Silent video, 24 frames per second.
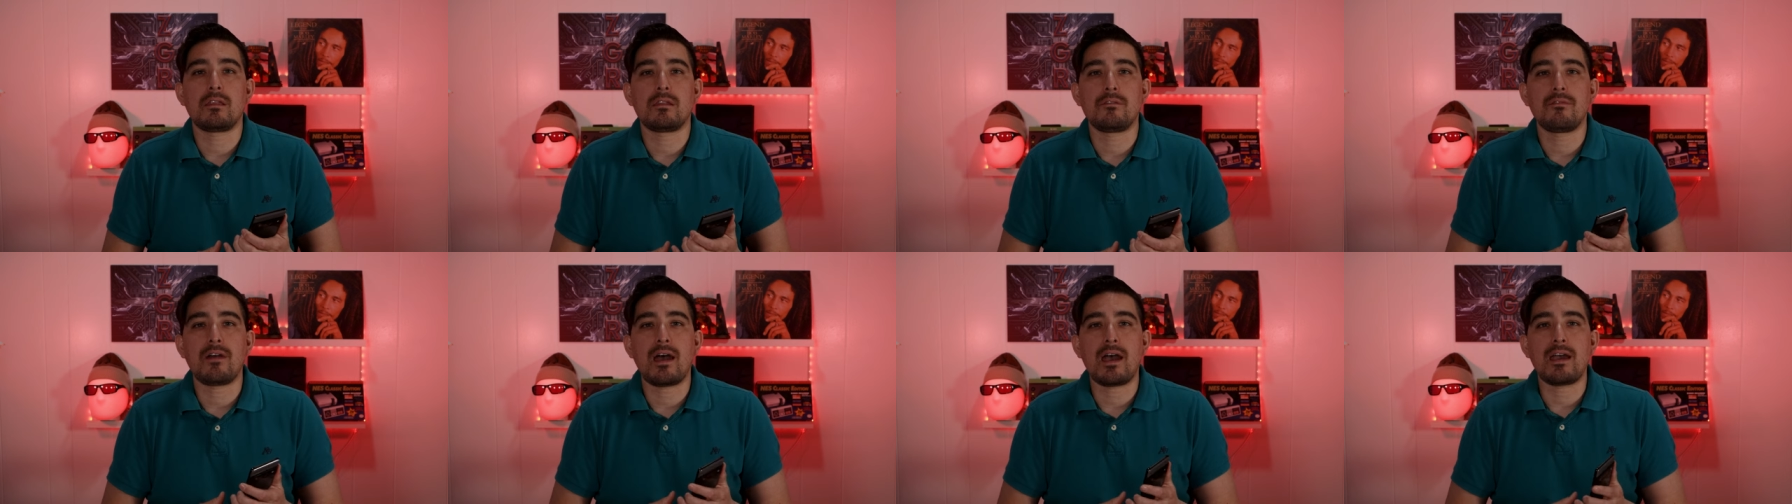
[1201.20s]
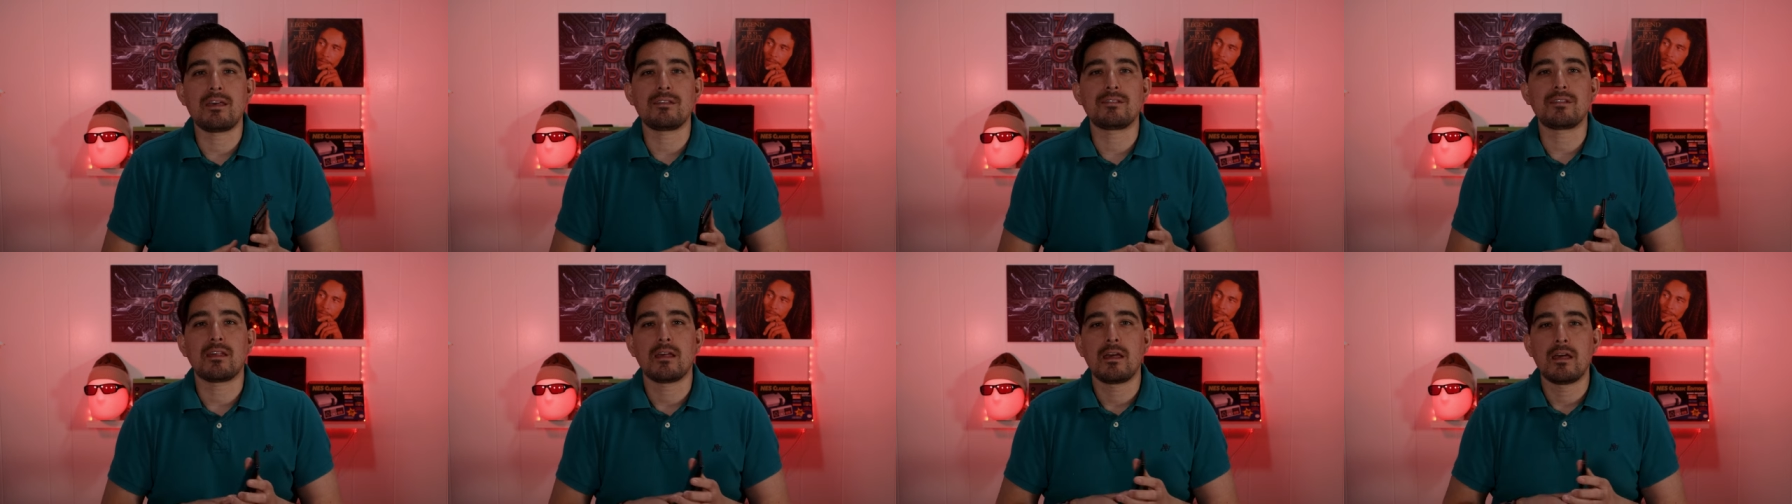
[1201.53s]
a
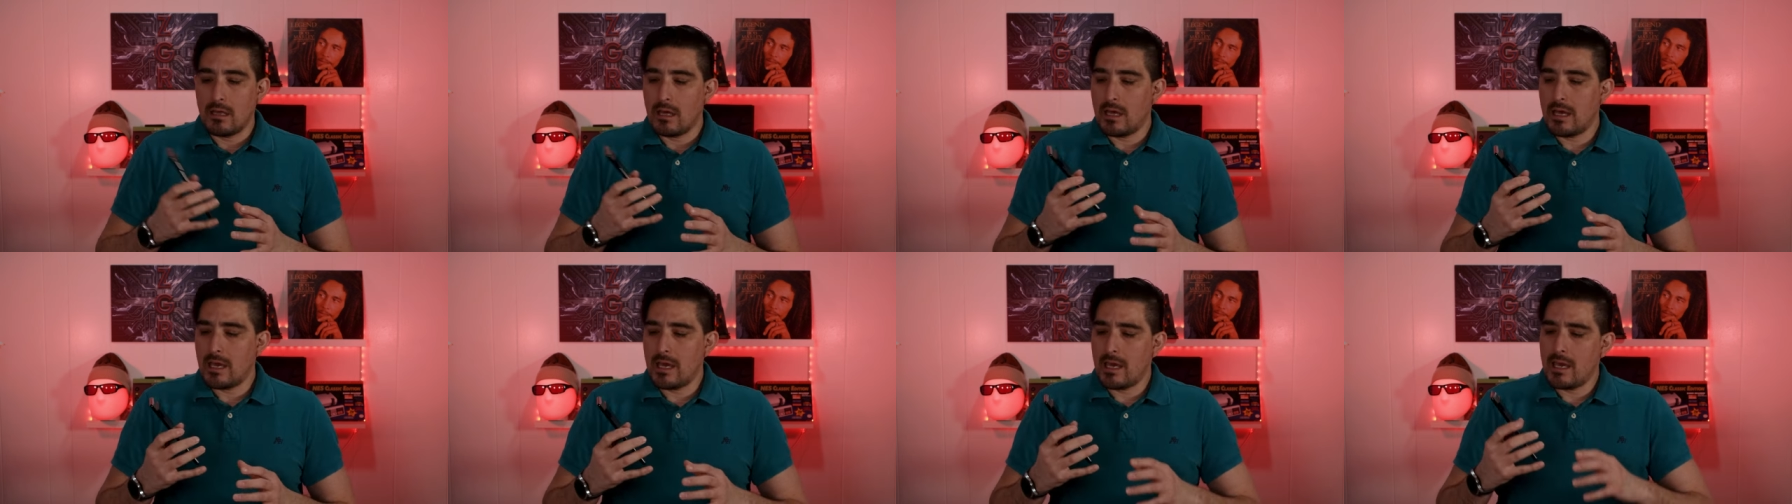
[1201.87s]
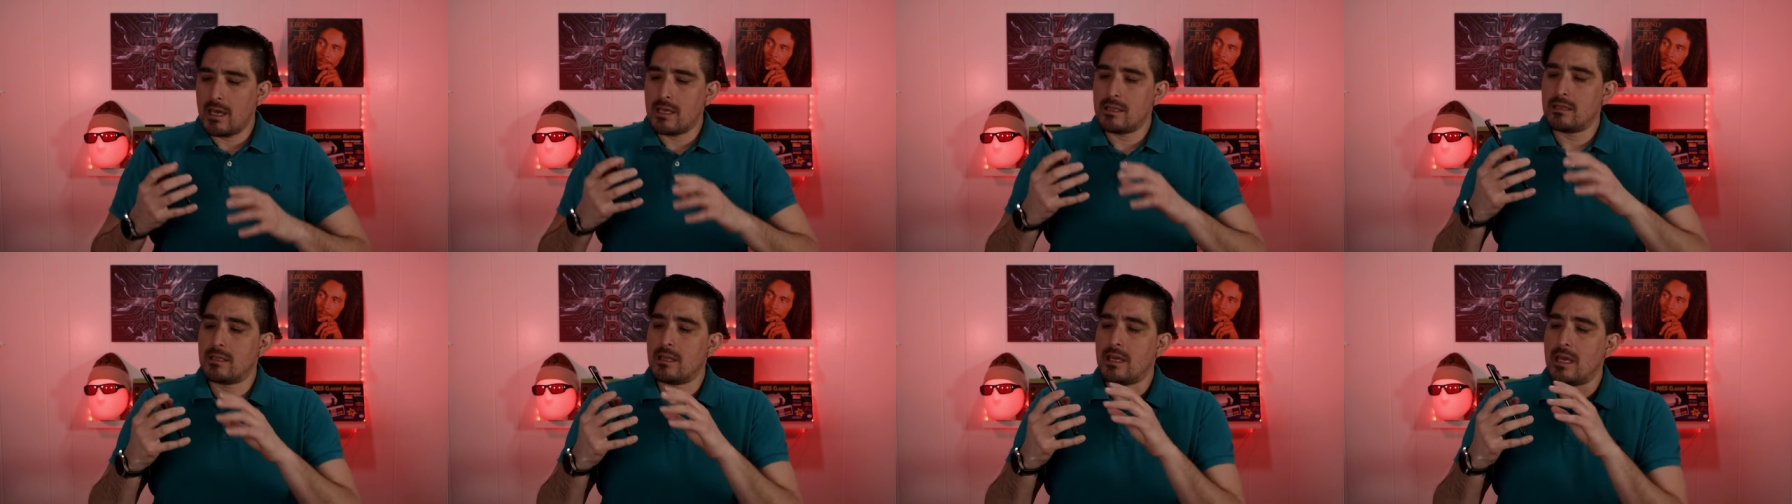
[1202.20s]
device.
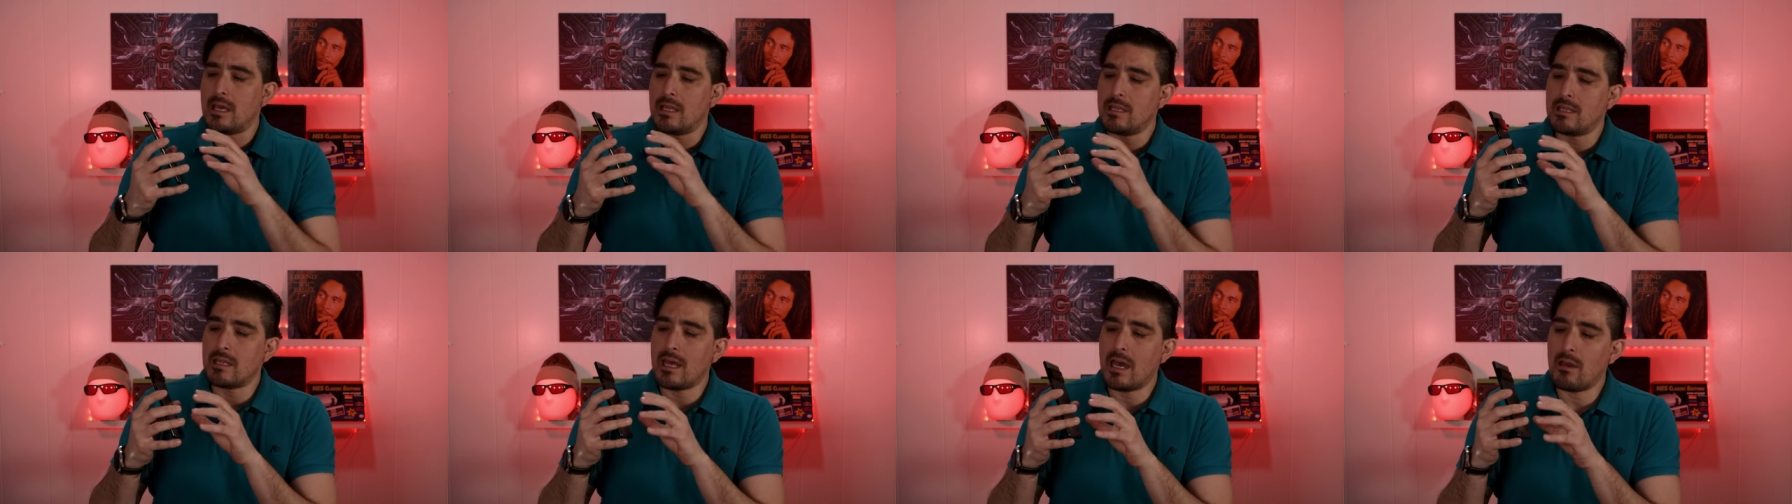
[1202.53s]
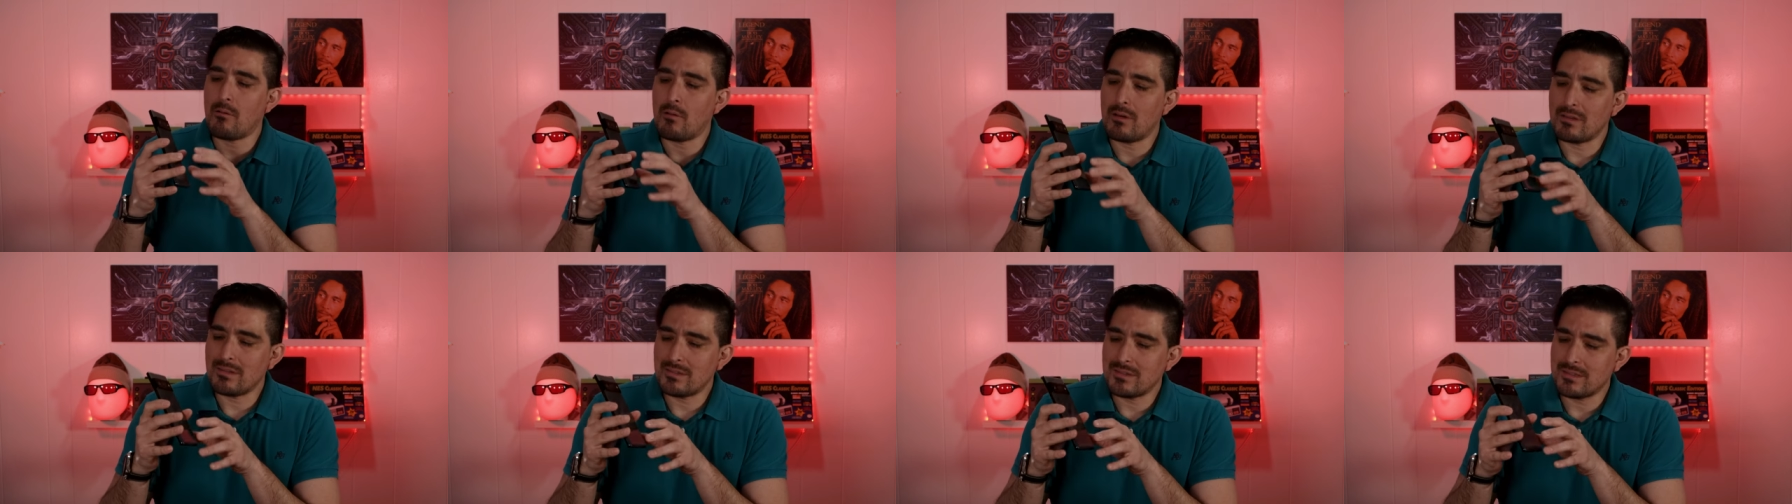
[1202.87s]
And and I
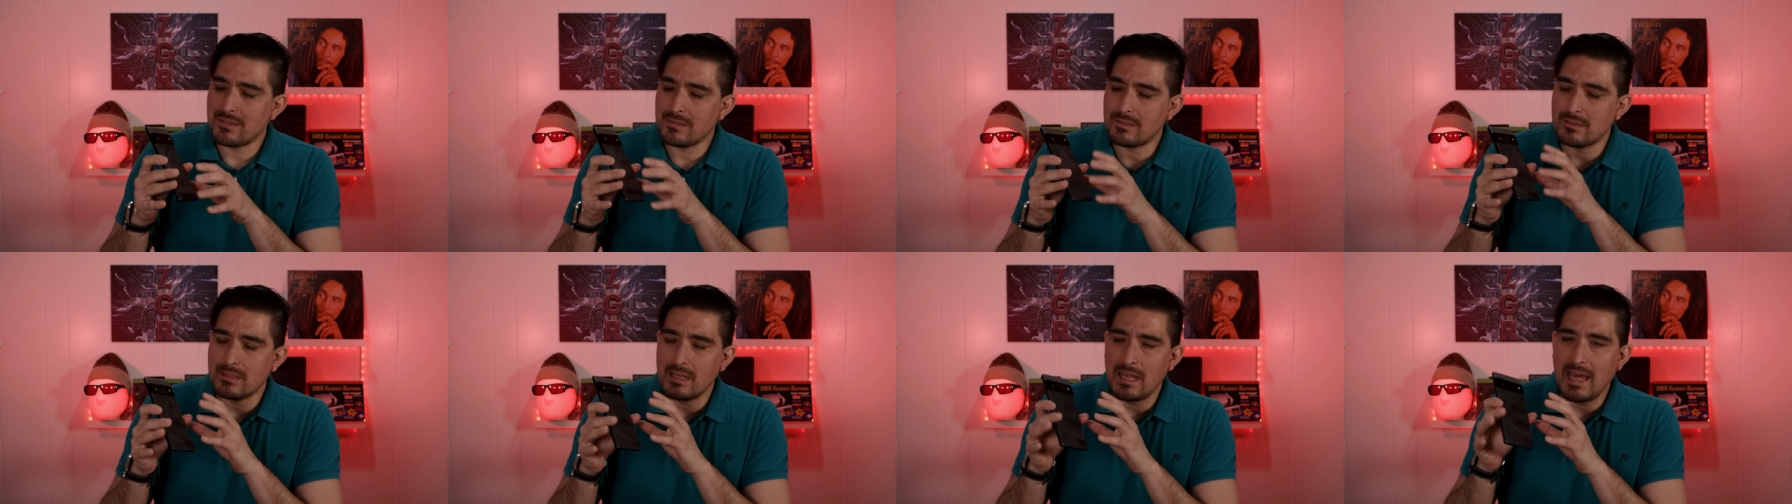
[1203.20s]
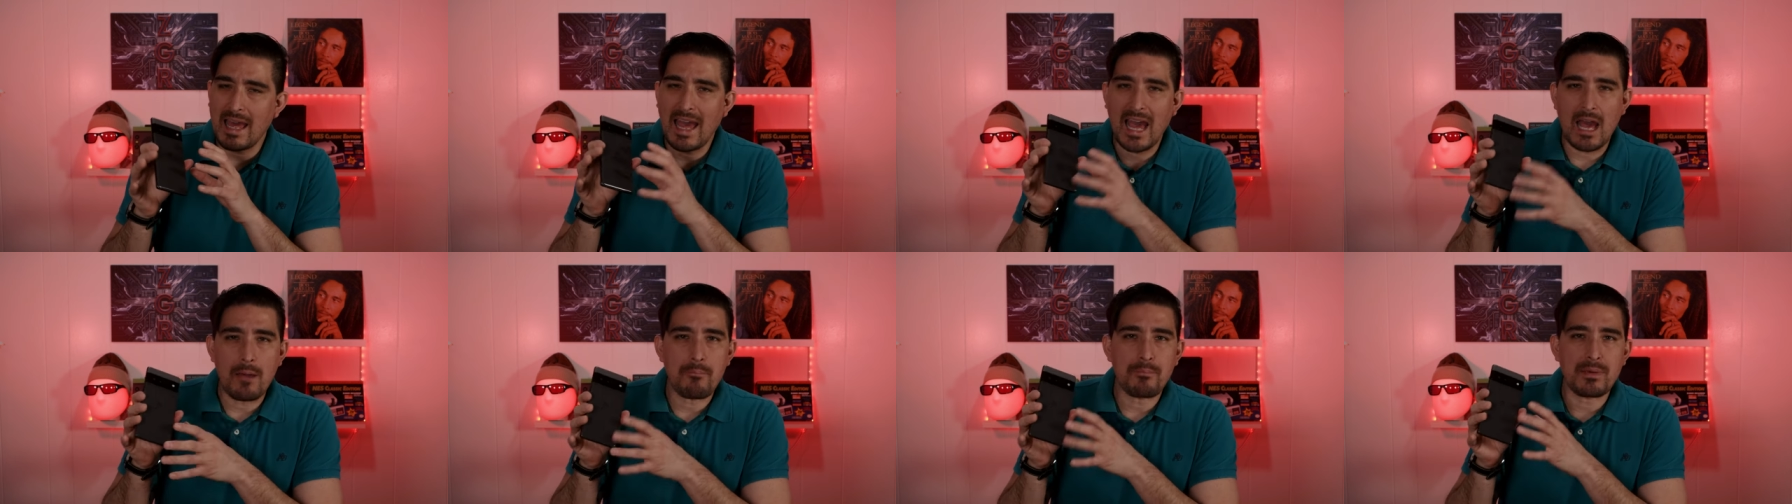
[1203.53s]
was
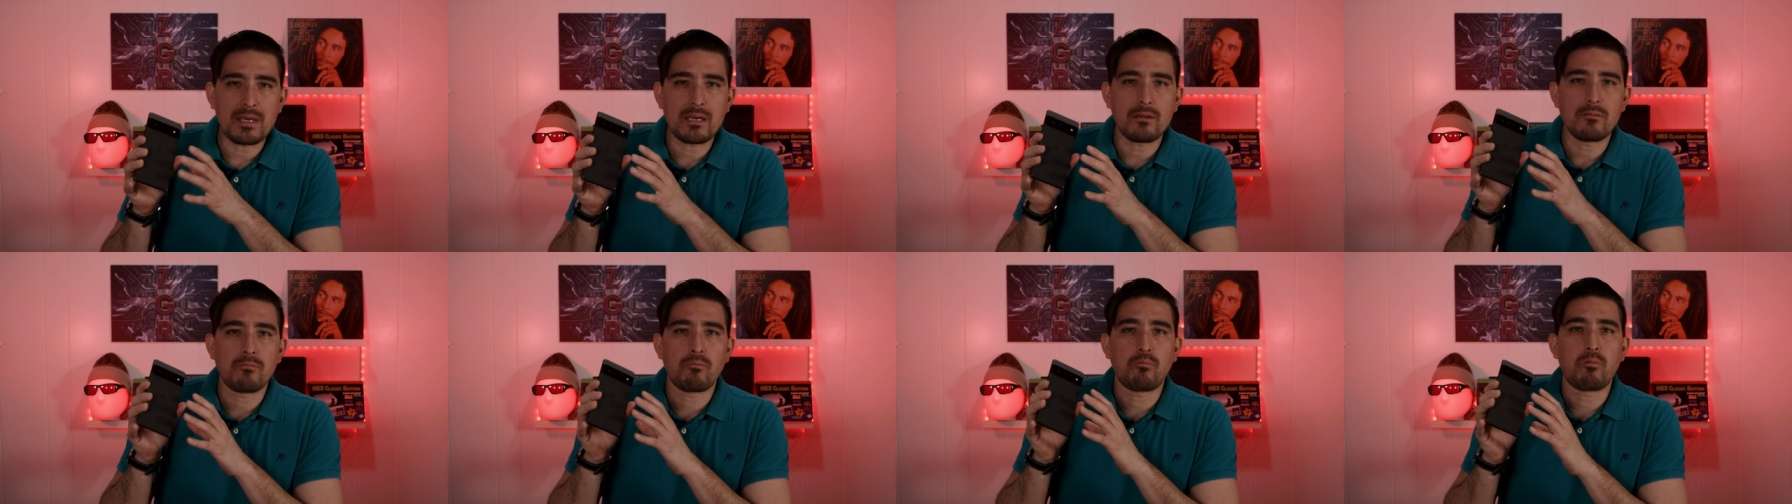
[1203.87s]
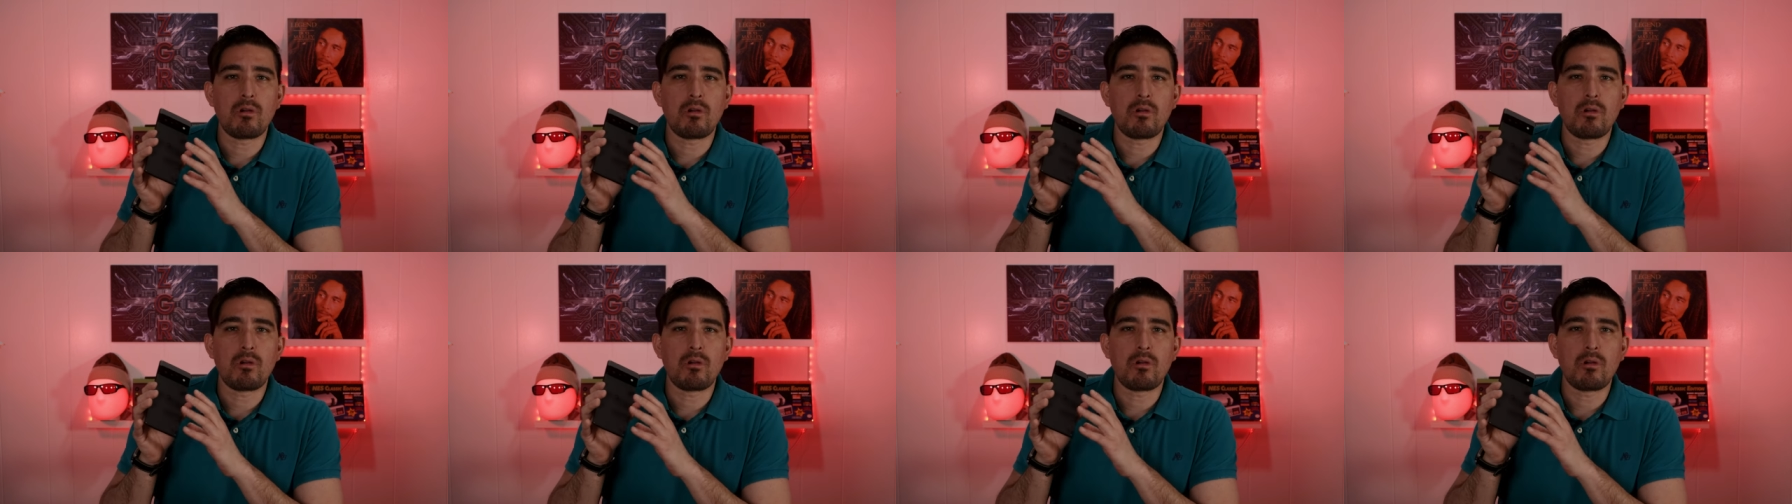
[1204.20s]
happy